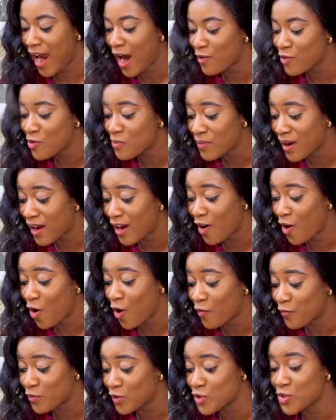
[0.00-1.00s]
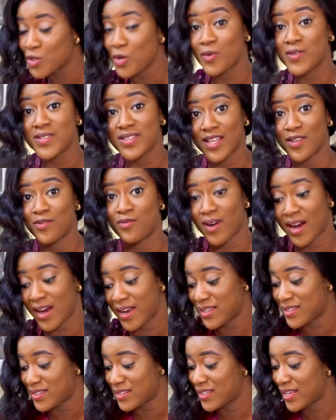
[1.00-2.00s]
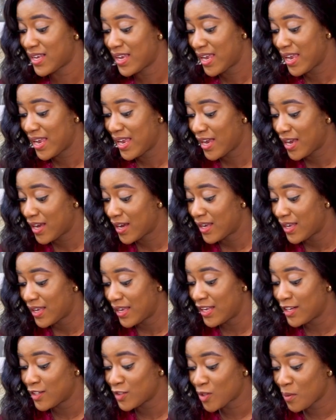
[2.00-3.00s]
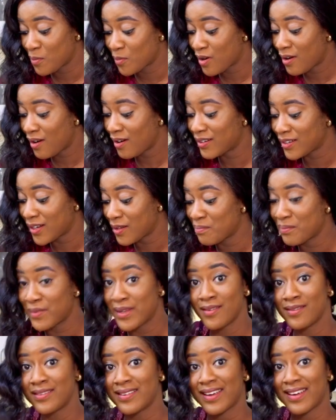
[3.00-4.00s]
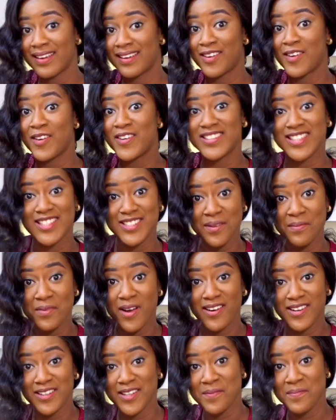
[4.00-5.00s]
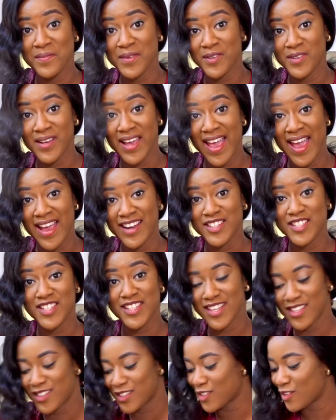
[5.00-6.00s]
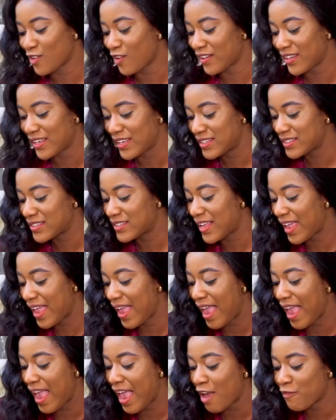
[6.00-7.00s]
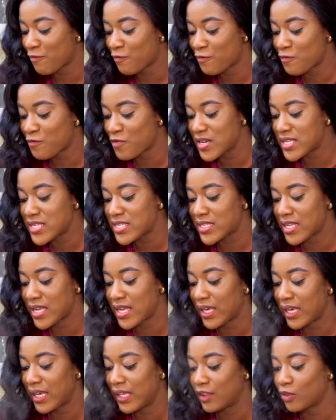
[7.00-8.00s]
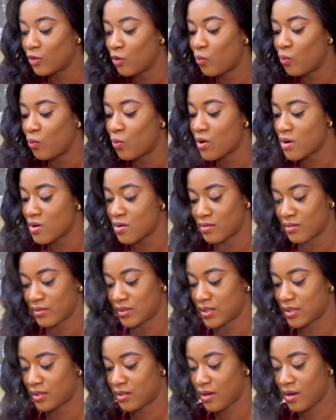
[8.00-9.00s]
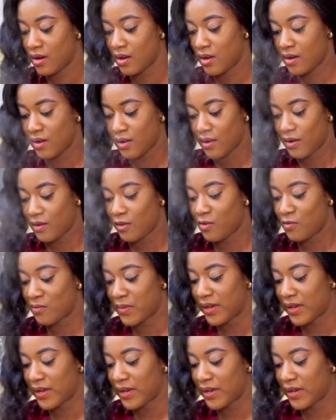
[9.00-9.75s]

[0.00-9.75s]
aroma of the toasted rice in some coconut milk, cooked in some coconut milk and chicken stock is everything in the world. Oh